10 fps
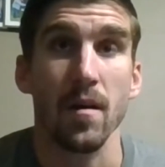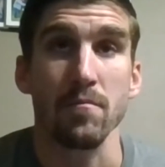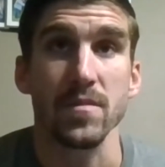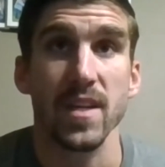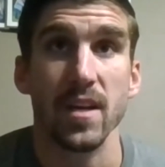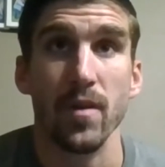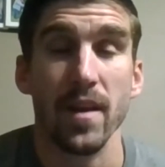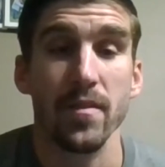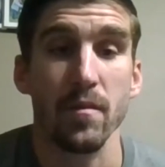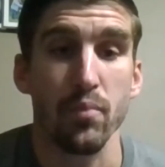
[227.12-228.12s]
Dick
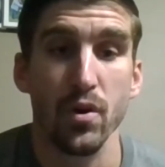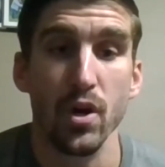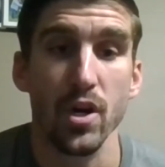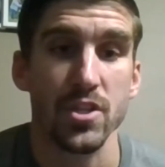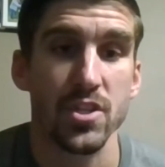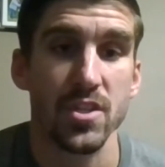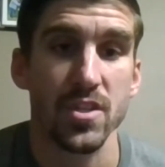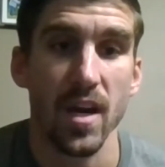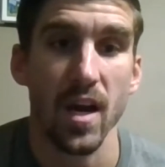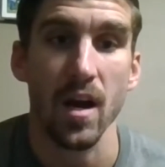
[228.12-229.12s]
ran the push,
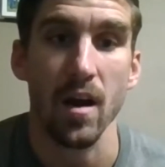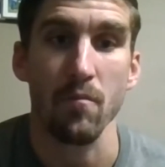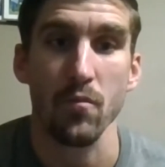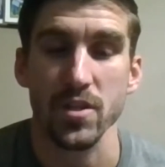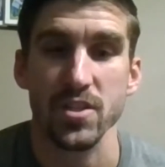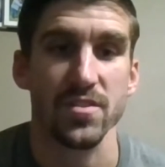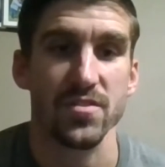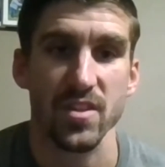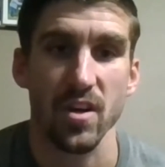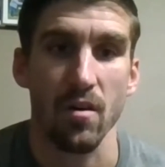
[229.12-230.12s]
which
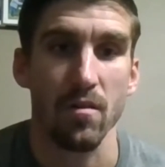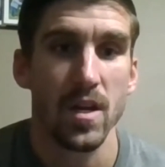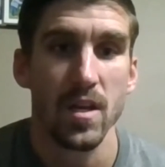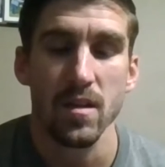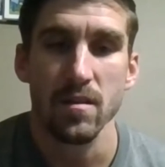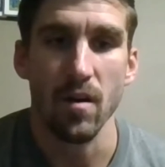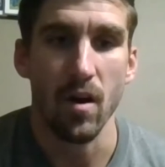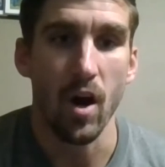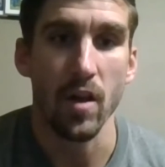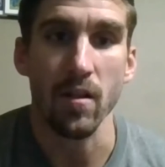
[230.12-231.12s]
is,
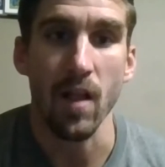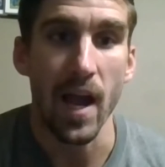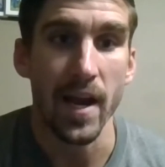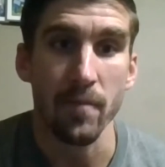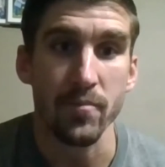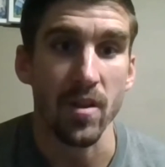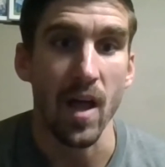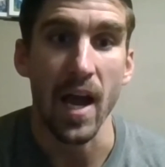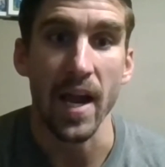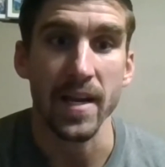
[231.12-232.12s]
on the line, up the
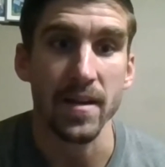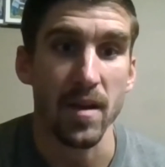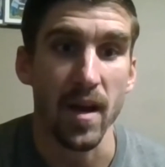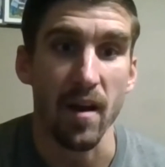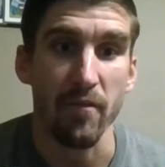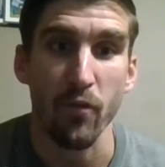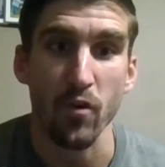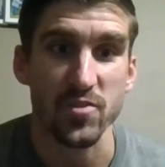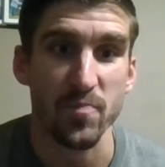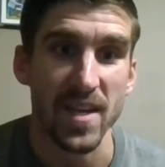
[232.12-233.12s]
line,
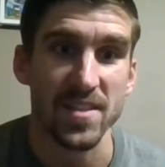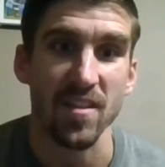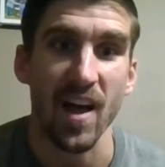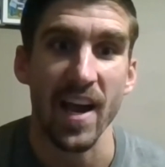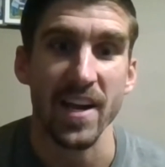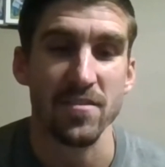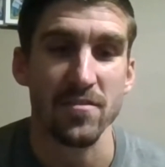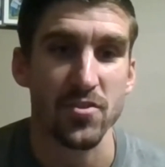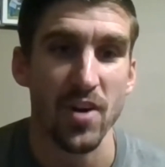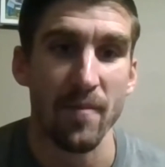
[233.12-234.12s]
force baseline,
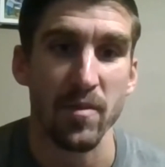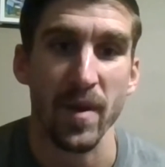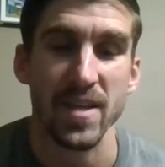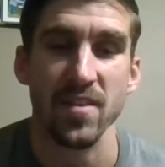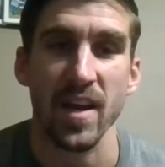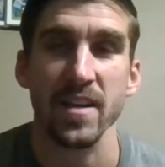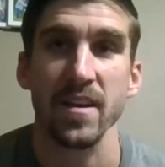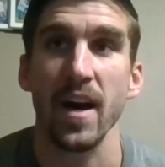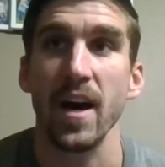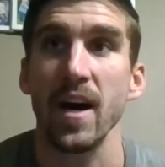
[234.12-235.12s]
trap the baseline
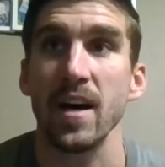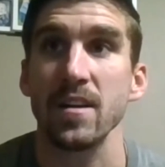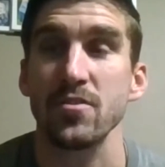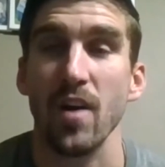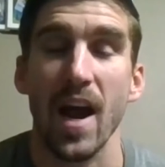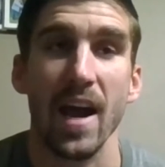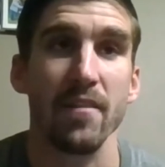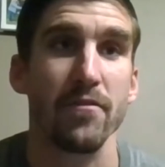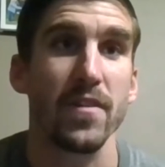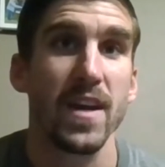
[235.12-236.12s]

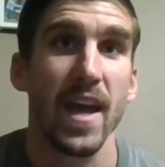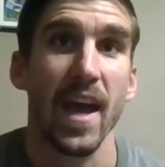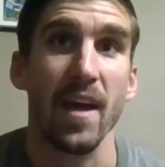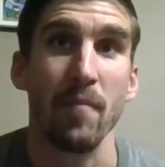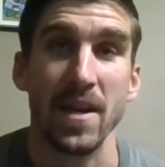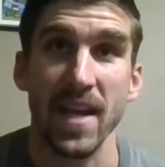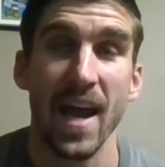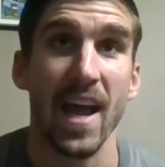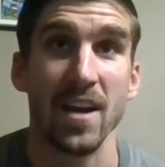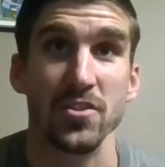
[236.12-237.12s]
drive. And my
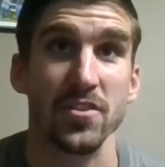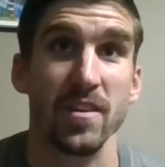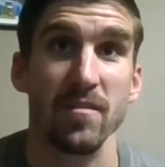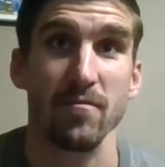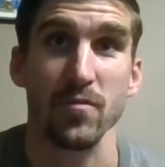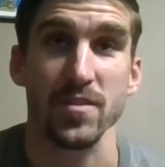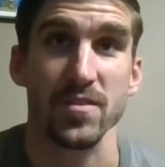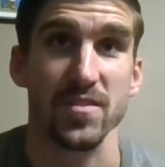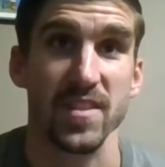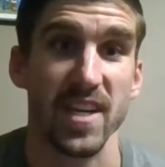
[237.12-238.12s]
dad actually
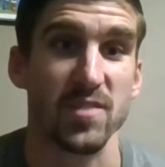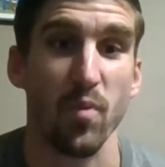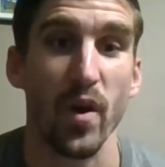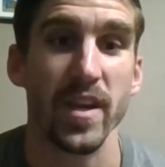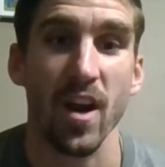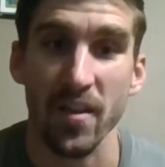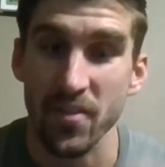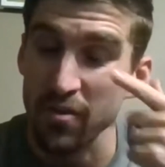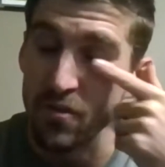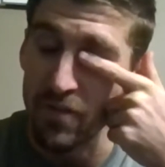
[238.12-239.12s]
was Dick's point guard at
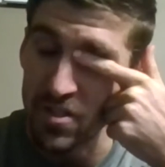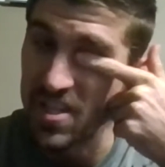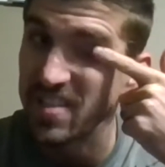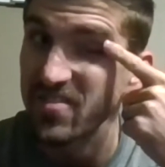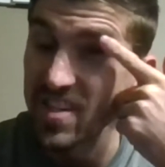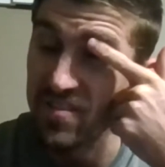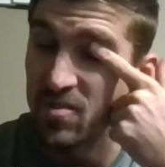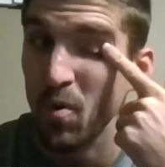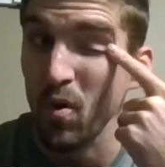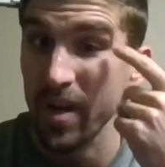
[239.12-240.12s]
the University of
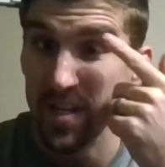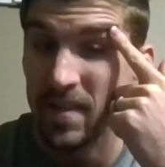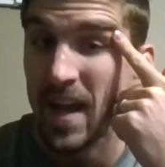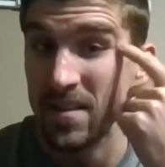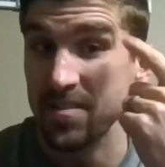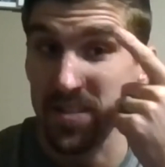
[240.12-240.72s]
Stevens Point, and that's the